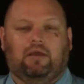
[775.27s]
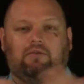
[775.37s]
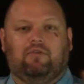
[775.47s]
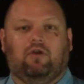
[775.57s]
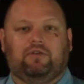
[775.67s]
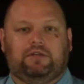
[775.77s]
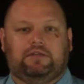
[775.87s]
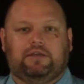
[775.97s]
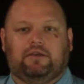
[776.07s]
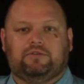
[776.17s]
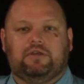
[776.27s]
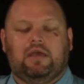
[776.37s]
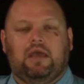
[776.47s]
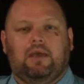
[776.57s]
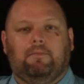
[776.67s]
I'll give you all the details.
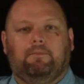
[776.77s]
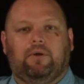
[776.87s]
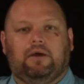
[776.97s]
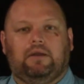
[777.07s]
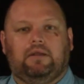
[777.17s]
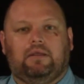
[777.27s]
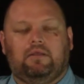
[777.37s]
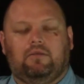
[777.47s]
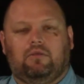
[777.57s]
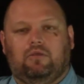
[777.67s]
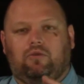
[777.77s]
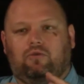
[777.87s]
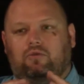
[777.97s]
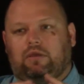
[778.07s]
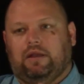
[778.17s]
But
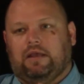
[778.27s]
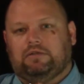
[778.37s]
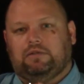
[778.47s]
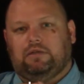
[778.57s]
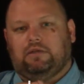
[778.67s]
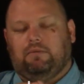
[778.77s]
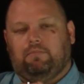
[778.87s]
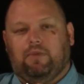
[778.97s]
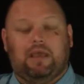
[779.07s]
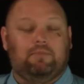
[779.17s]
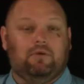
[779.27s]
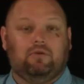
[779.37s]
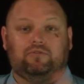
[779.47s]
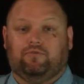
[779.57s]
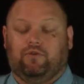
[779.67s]
you can actually pay
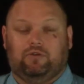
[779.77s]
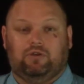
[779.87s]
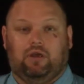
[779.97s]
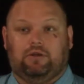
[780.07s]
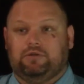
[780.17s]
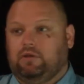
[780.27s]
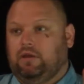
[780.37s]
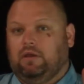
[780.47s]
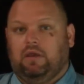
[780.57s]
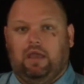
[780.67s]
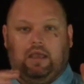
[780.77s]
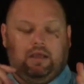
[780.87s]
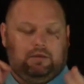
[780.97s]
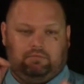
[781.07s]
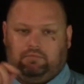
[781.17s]
bills free of charge
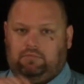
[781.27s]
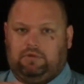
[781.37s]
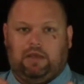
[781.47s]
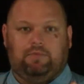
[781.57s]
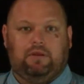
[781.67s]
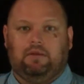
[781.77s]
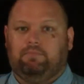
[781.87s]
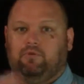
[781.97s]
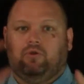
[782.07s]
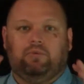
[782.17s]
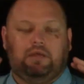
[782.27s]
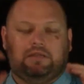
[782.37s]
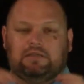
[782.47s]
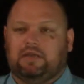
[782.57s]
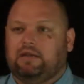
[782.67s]
and type it in, boom, it's
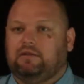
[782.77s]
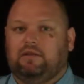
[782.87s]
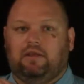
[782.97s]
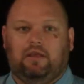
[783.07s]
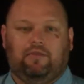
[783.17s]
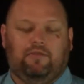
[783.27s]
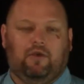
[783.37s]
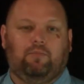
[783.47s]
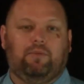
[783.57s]
sent. They'll